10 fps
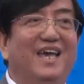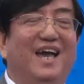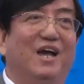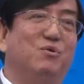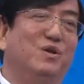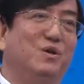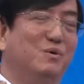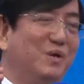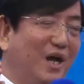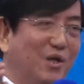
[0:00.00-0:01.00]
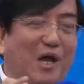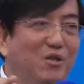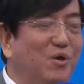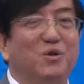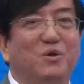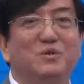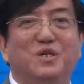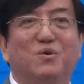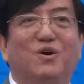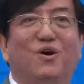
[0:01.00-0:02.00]
I don't use
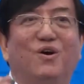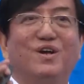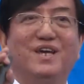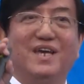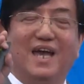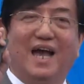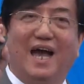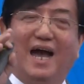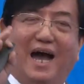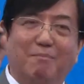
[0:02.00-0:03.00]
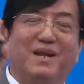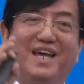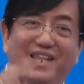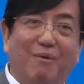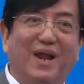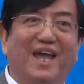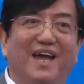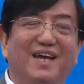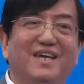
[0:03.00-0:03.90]
the word called upline, downline.